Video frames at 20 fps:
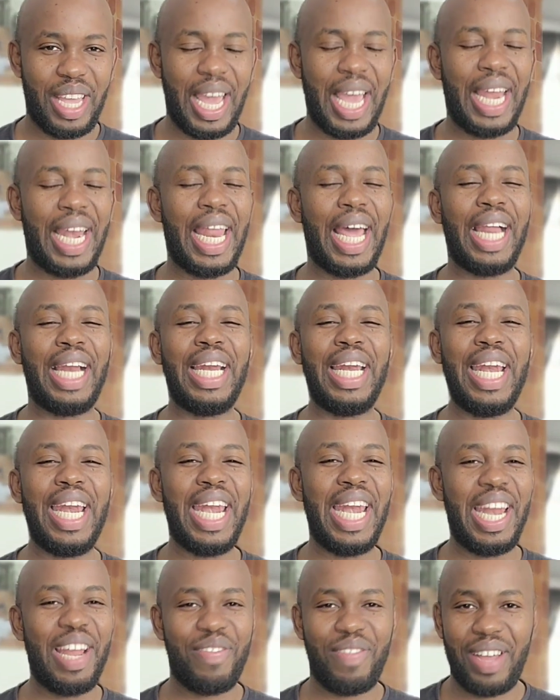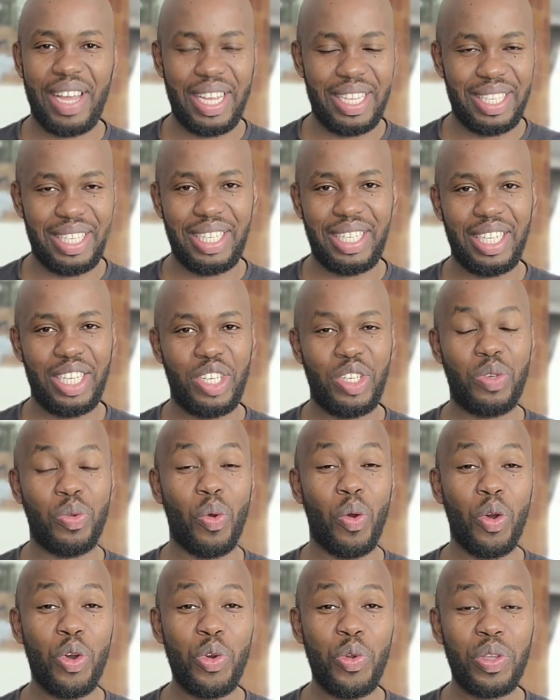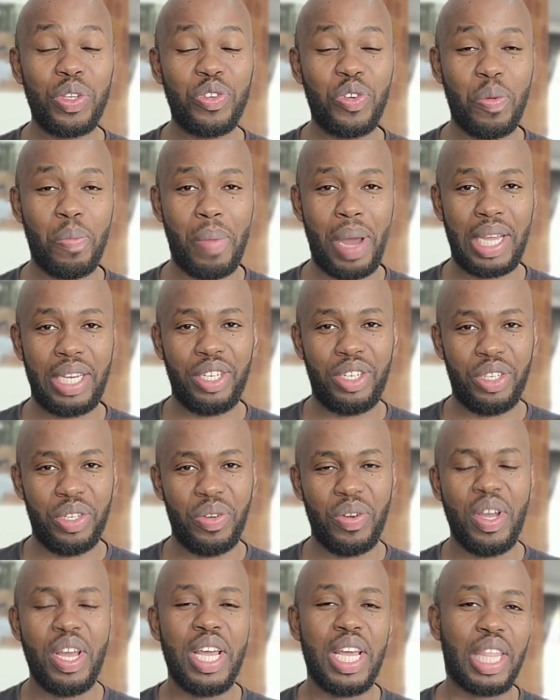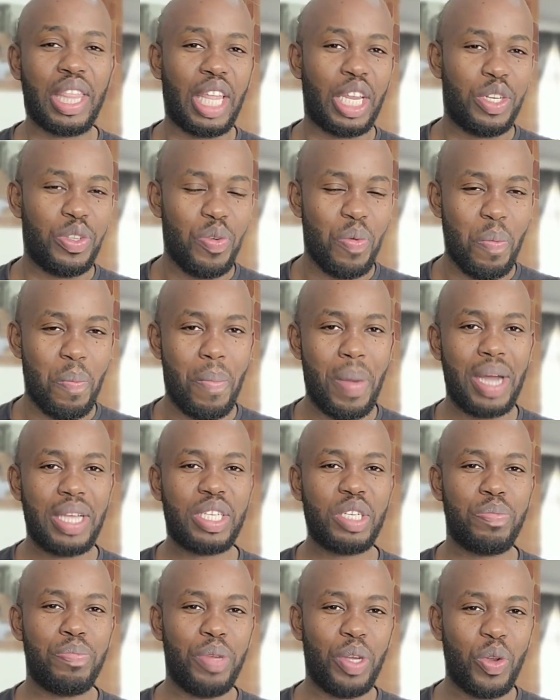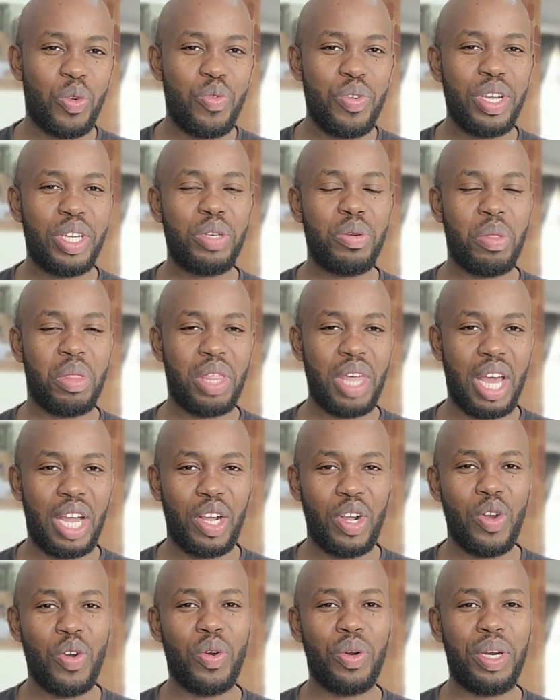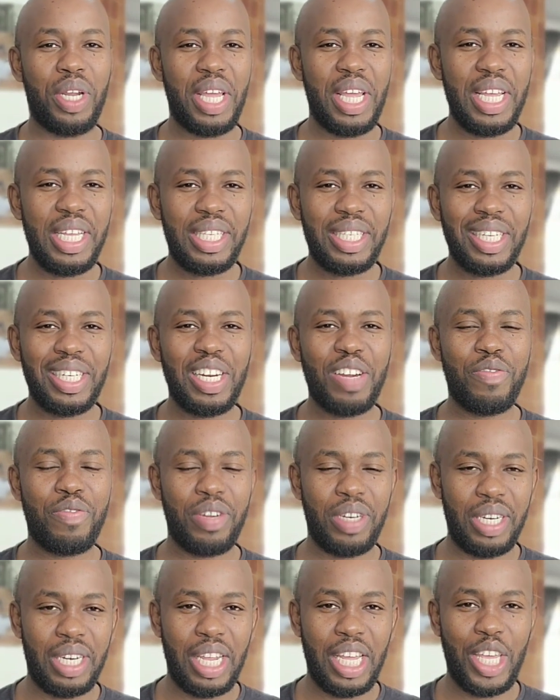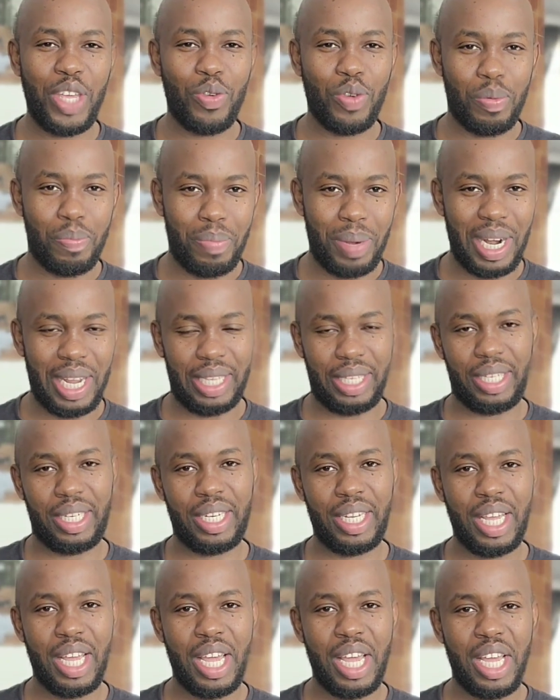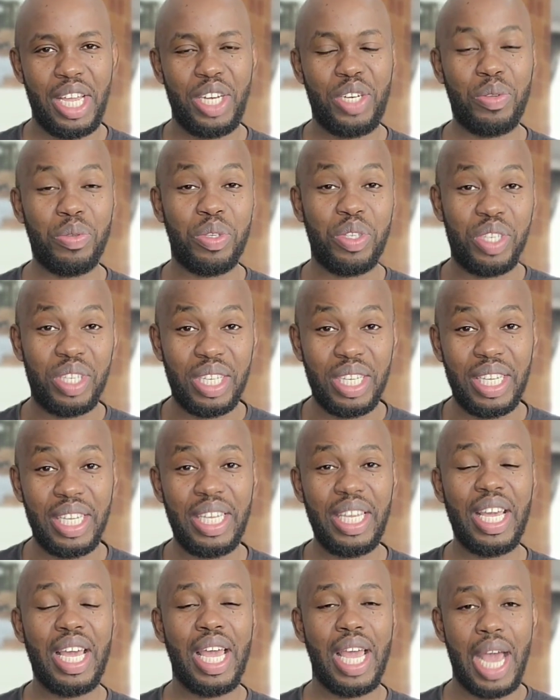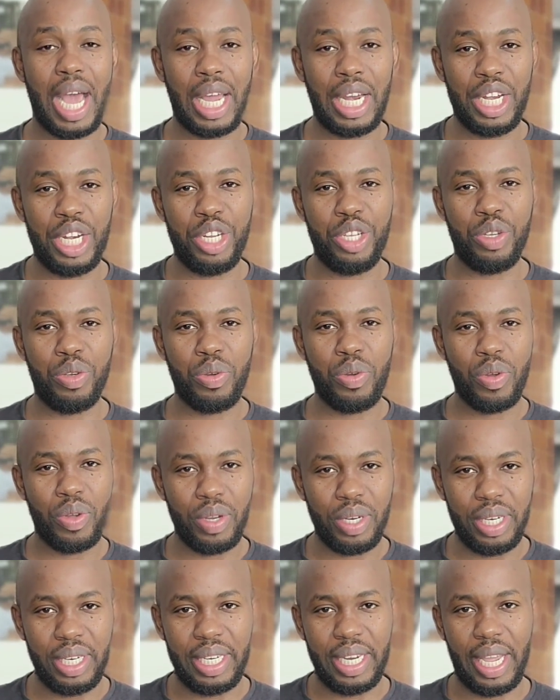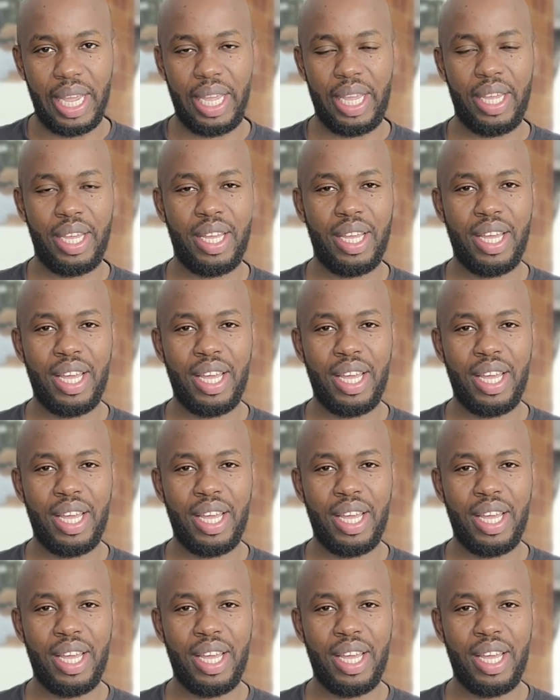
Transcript: and I'll never hesitate to always remind you that you must be quick to thank God each and every day you are blessed to see a new day.